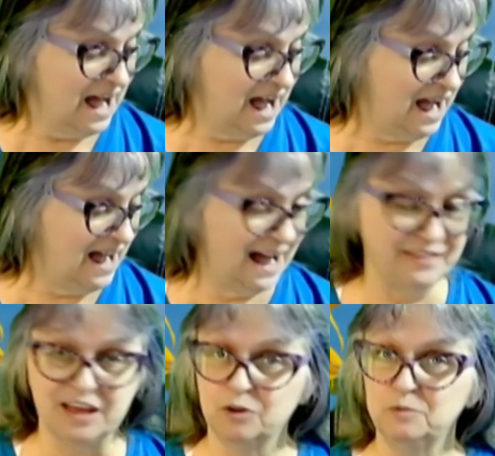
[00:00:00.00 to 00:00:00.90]
I
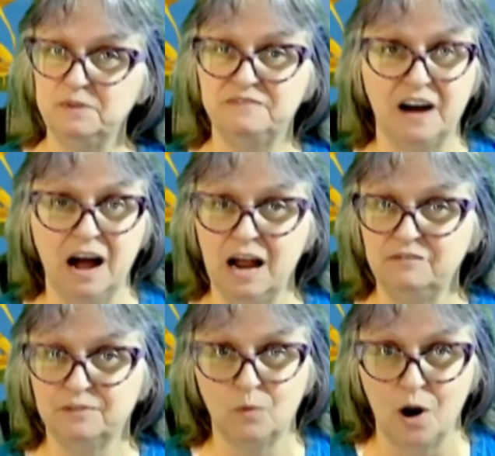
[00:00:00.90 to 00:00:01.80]
think it would be fine
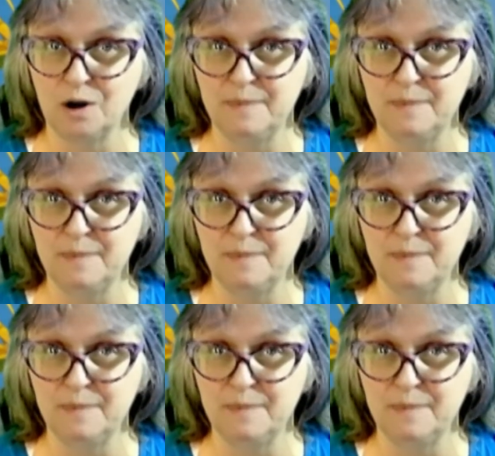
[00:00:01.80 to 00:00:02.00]
for water